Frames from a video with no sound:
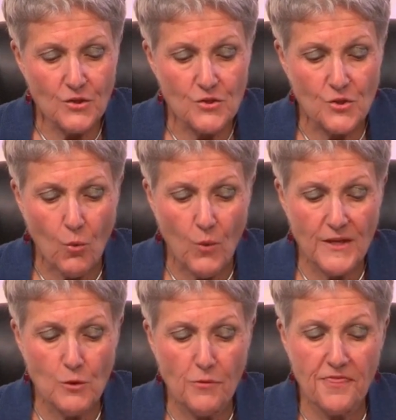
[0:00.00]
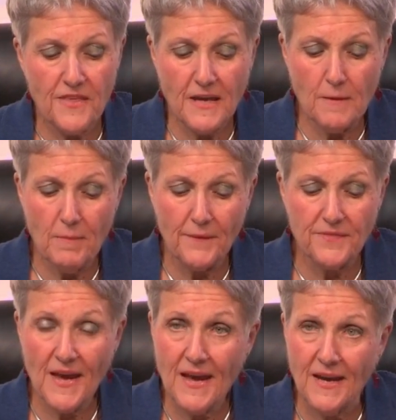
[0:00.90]
So when you think about
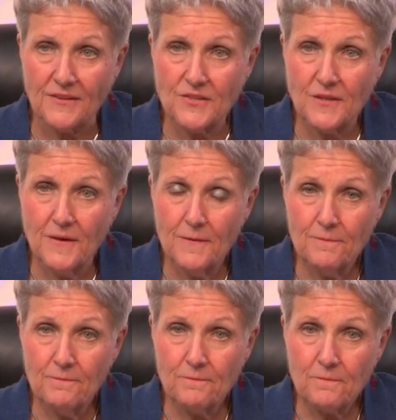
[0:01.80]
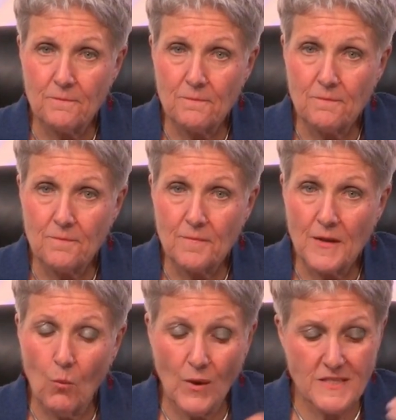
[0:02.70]
that,
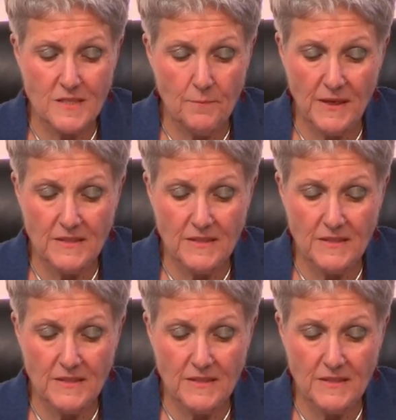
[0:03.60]
what's the big